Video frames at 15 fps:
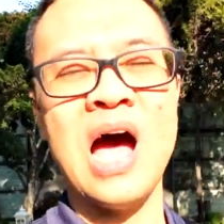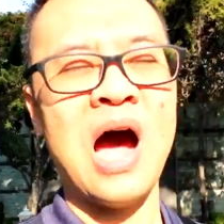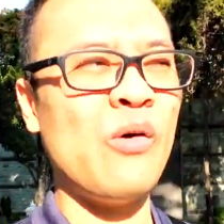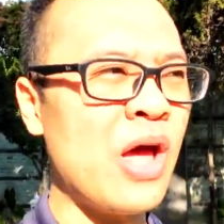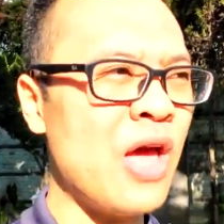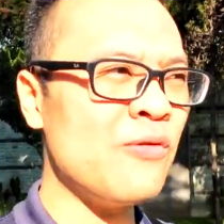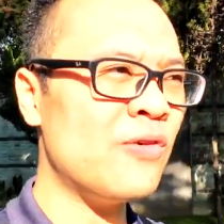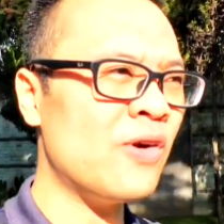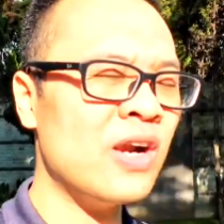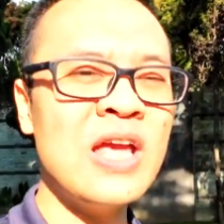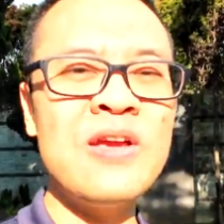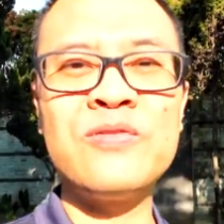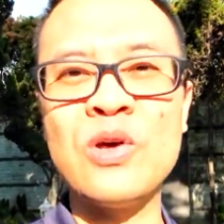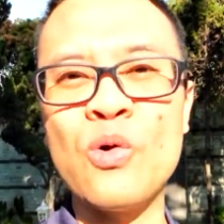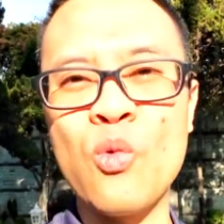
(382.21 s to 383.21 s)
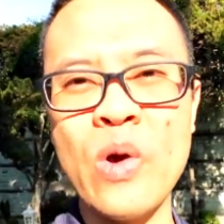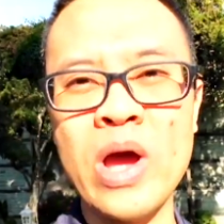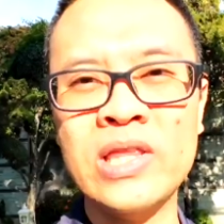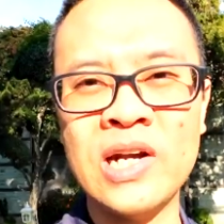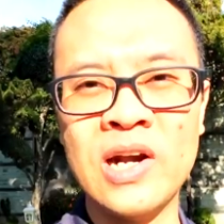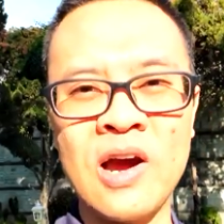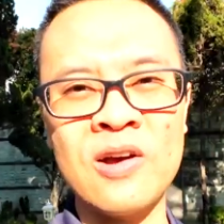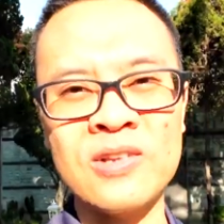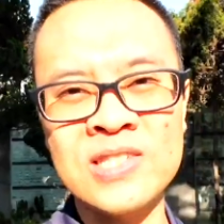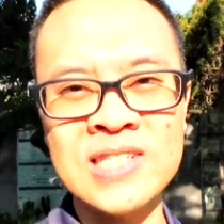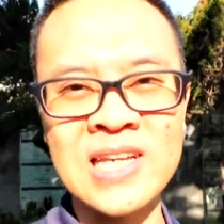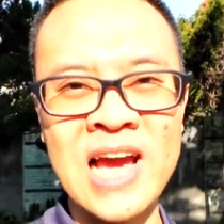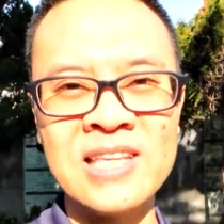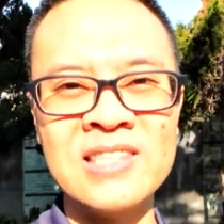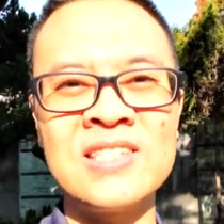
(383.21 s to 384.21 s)
However, if the weather
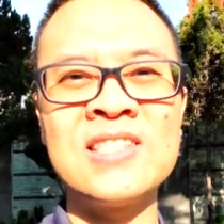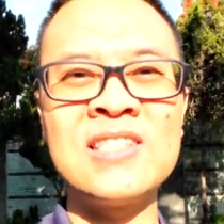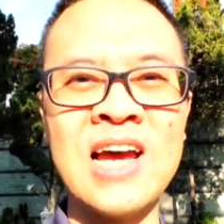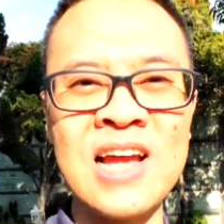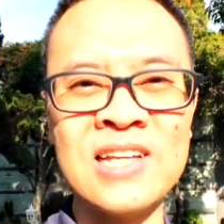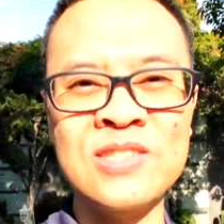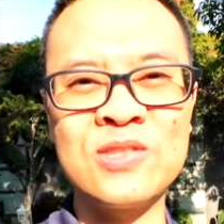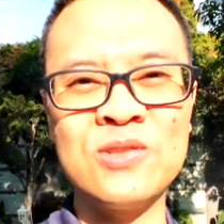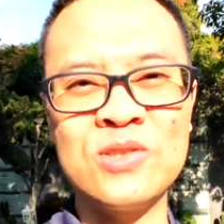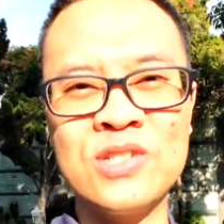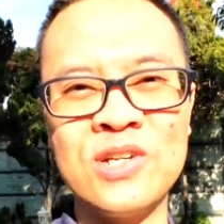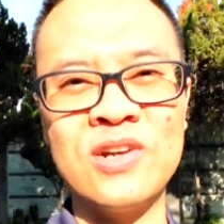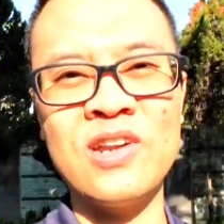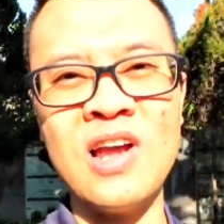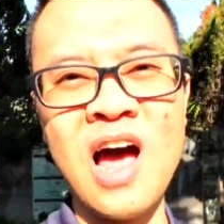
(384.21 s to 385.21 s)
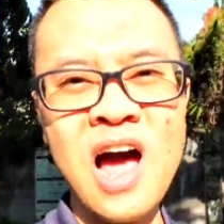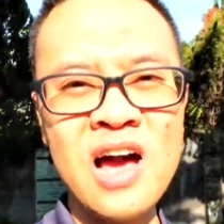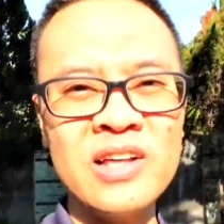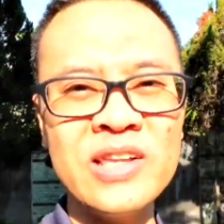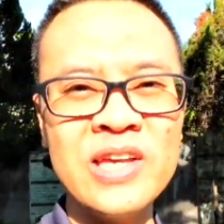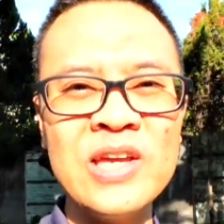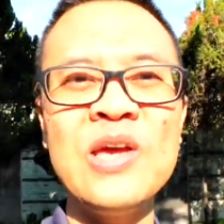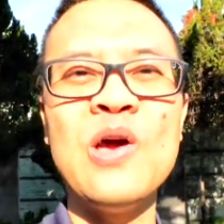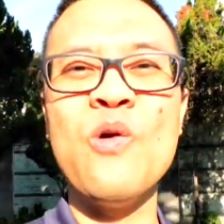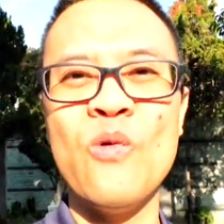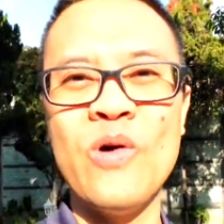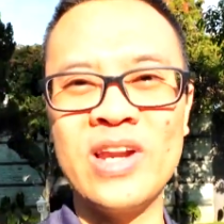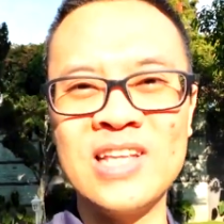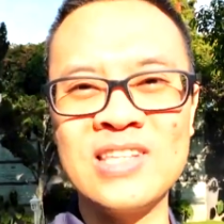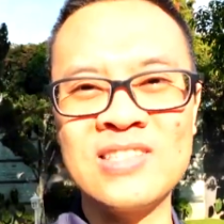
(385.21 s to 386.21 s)
outside starts to turn ugly,
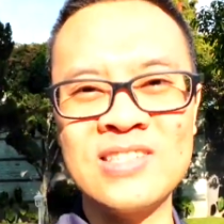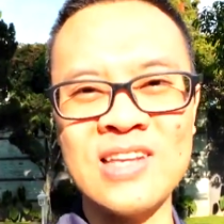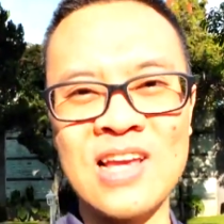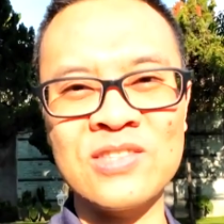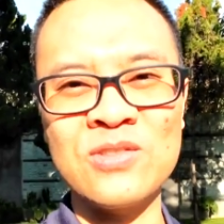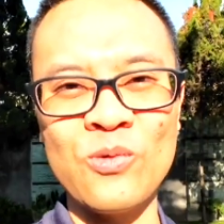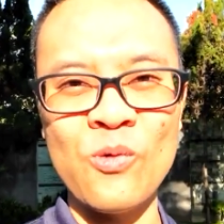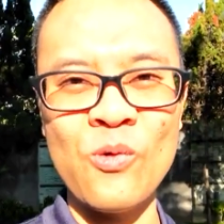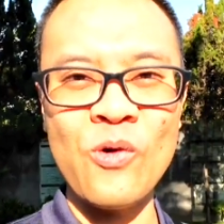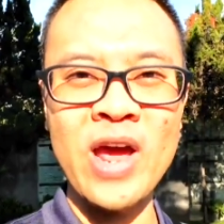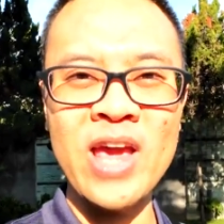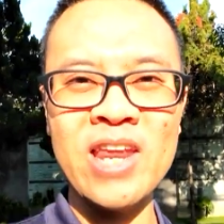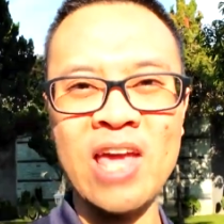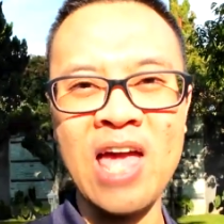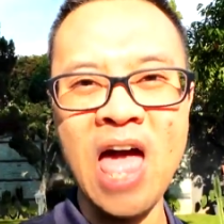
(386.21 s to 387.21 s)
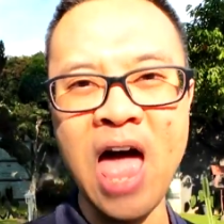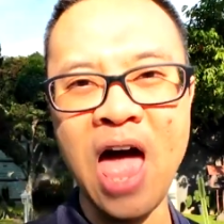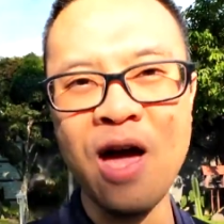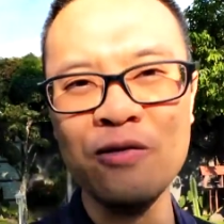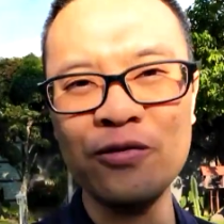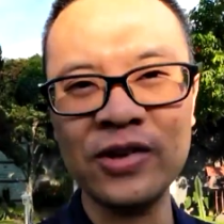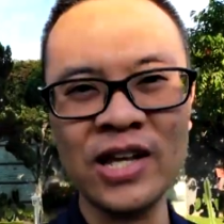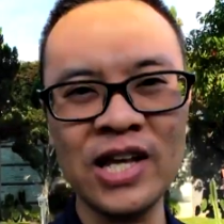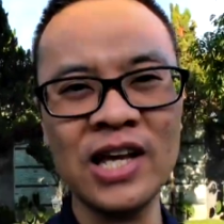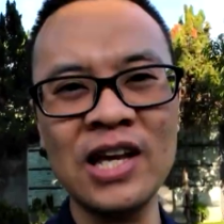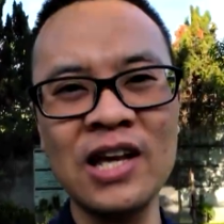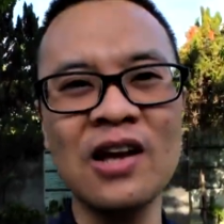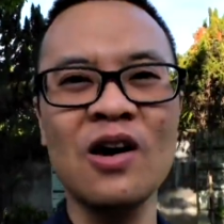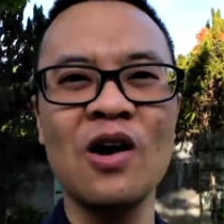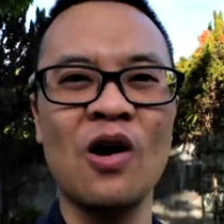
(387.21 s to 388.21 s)
when it starts raining
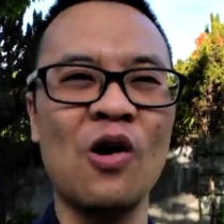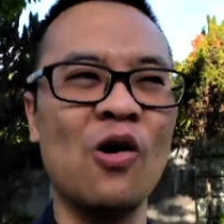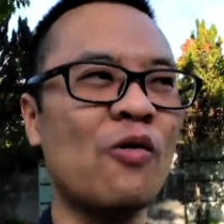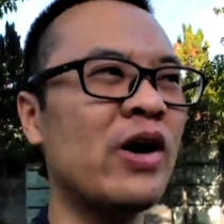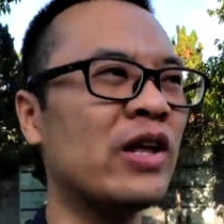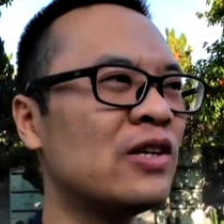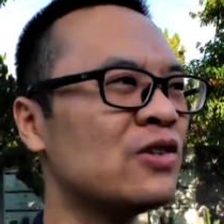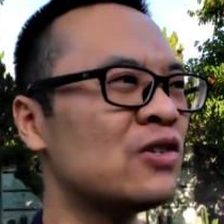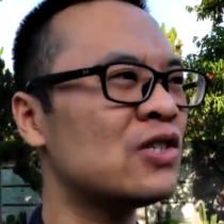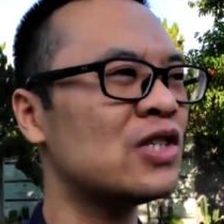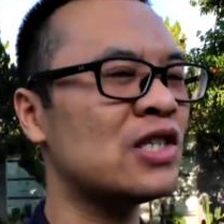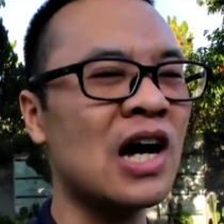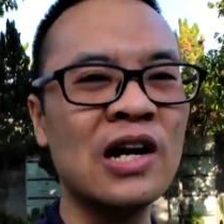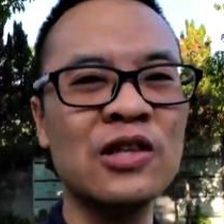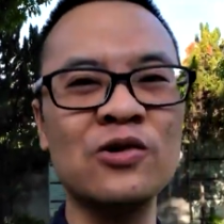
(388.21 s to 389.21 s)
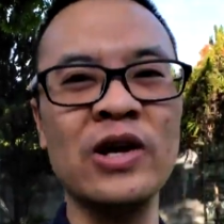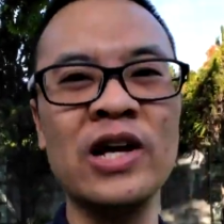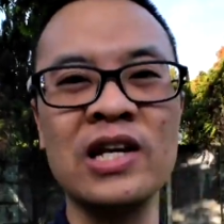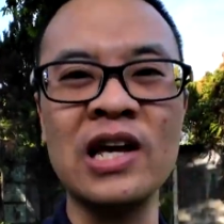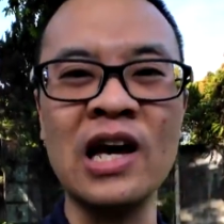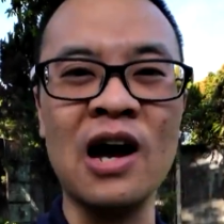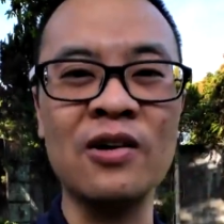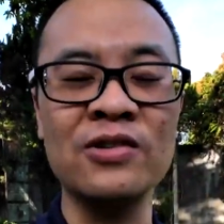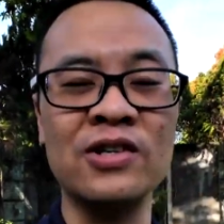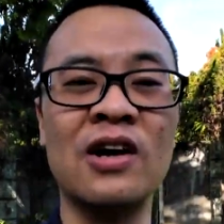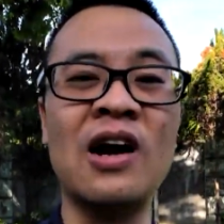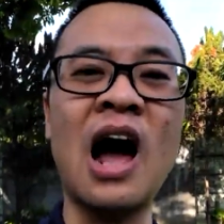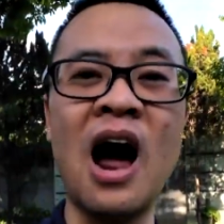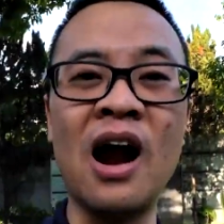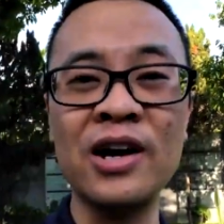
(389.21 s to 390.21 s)
heavily, or when you start to encounter
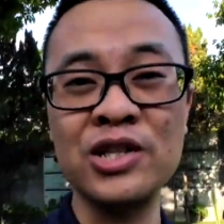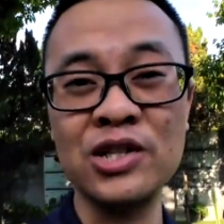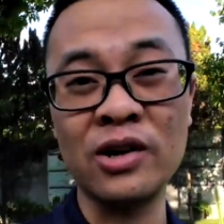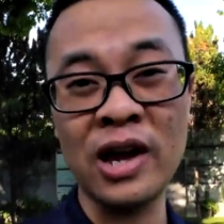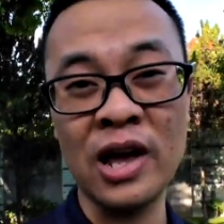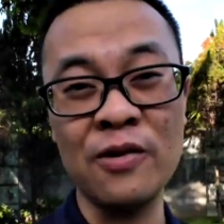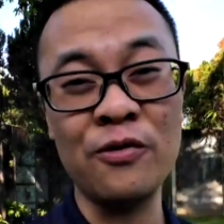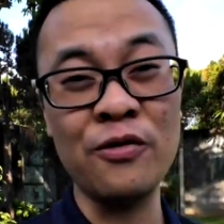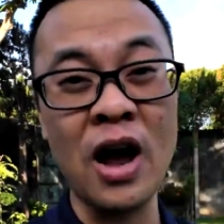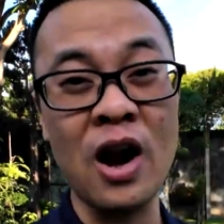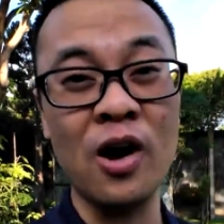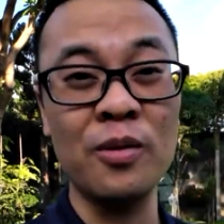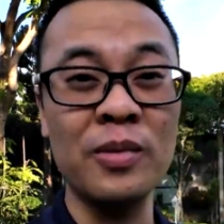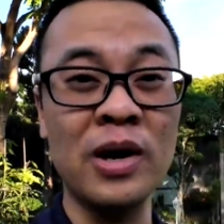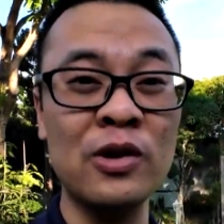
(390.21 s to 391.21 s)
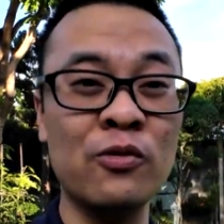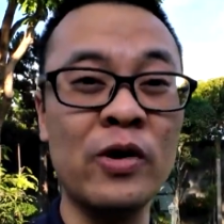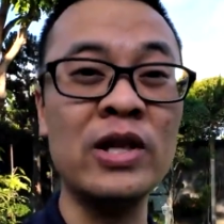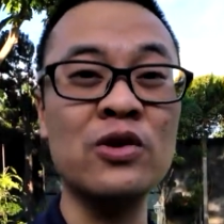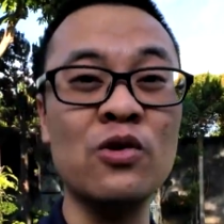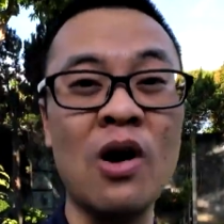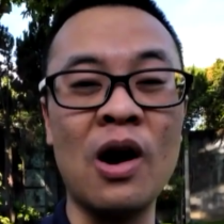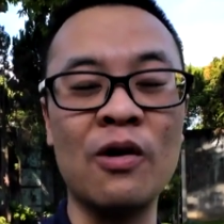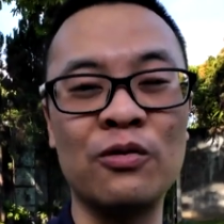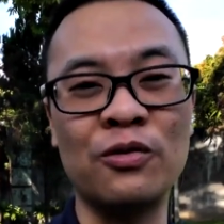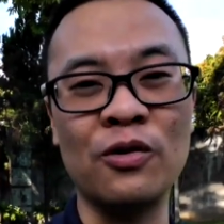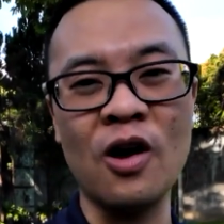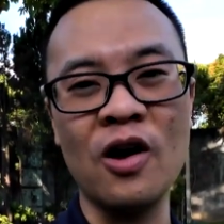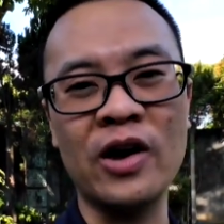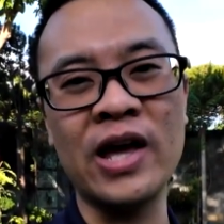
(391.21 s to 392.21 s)
harsher environment when you are
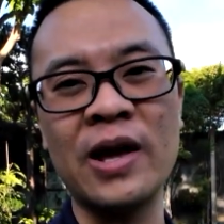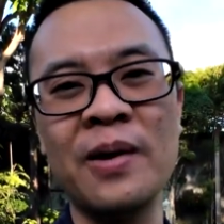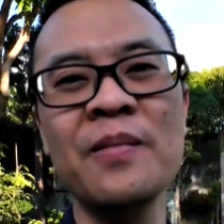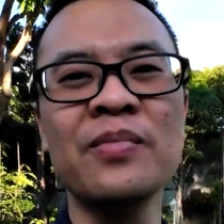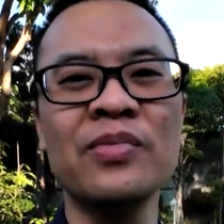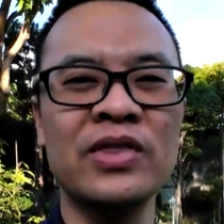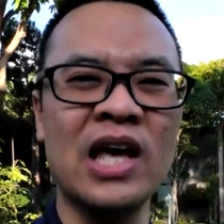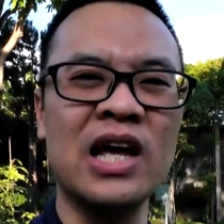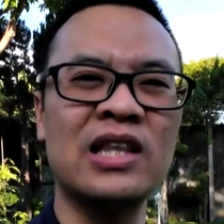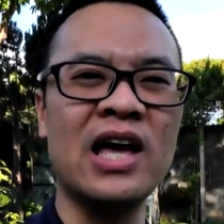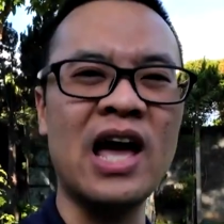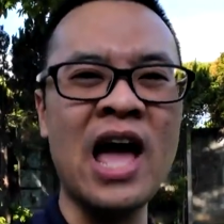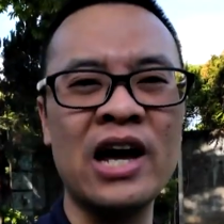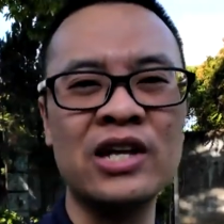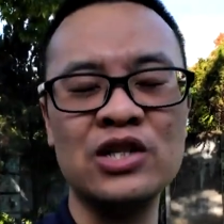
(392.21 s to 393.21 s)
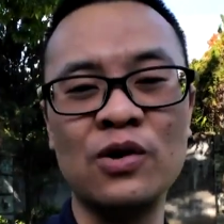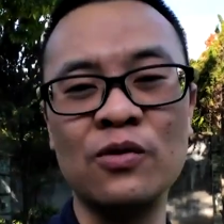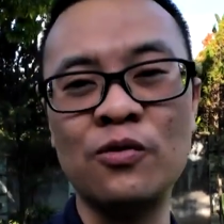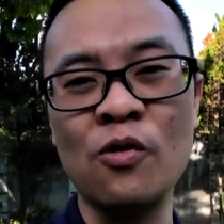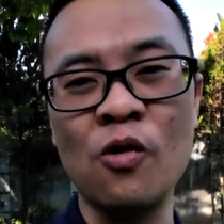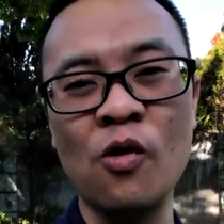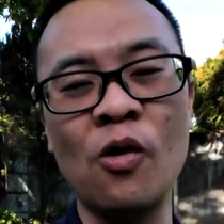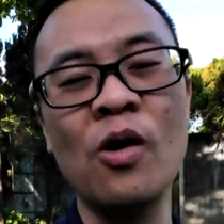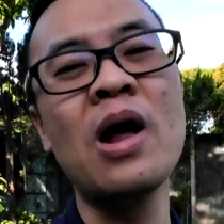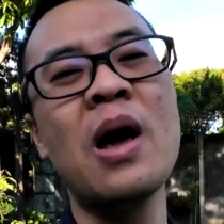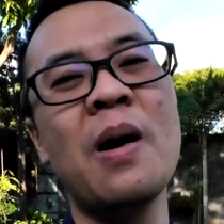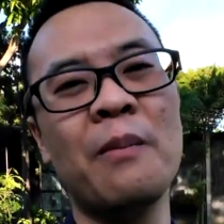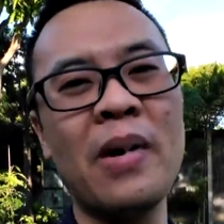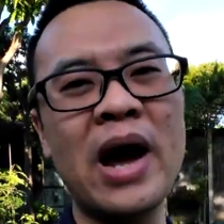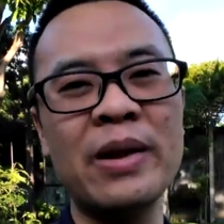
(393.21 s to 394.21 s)
vlogging, then the Action 4
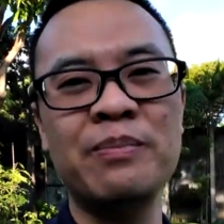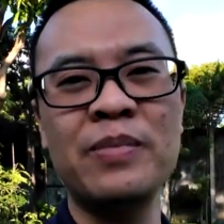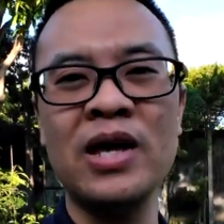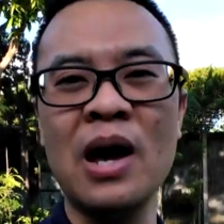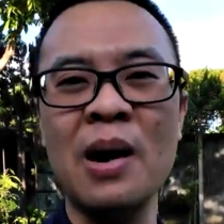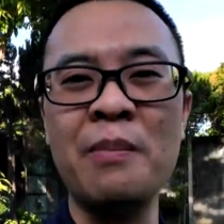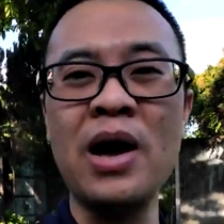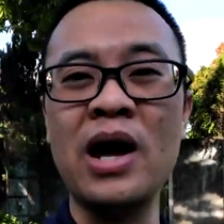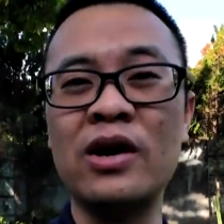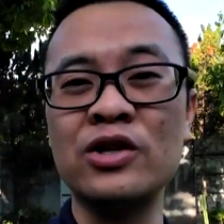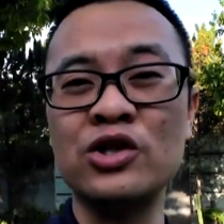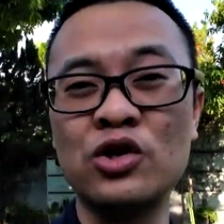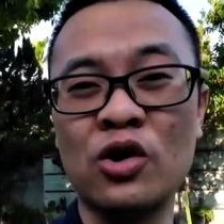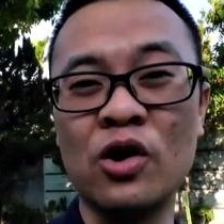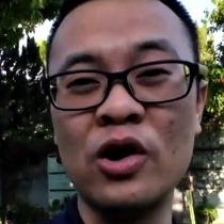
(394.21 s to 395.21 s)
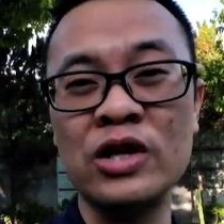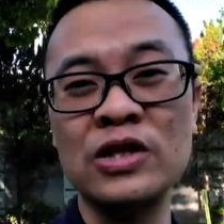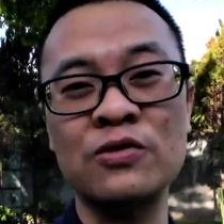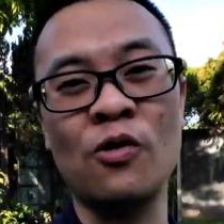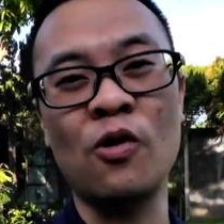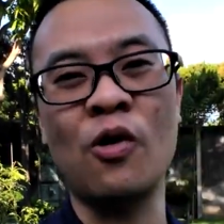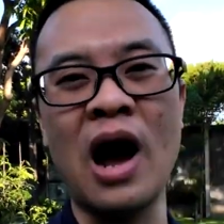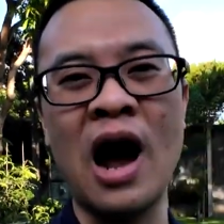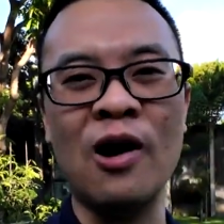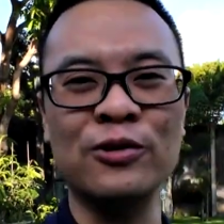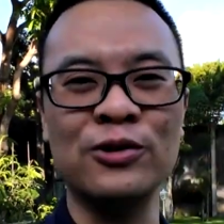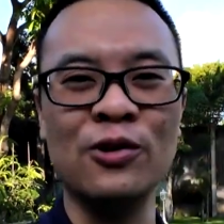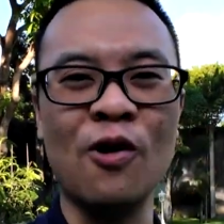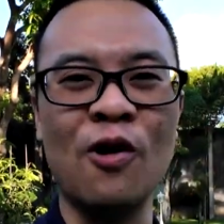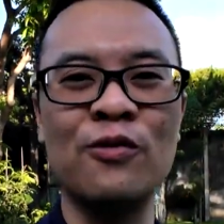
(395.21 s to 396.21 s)
might be a better choice for
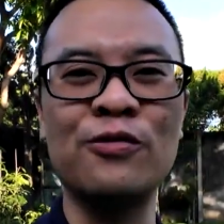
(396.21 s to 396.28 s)
outdoor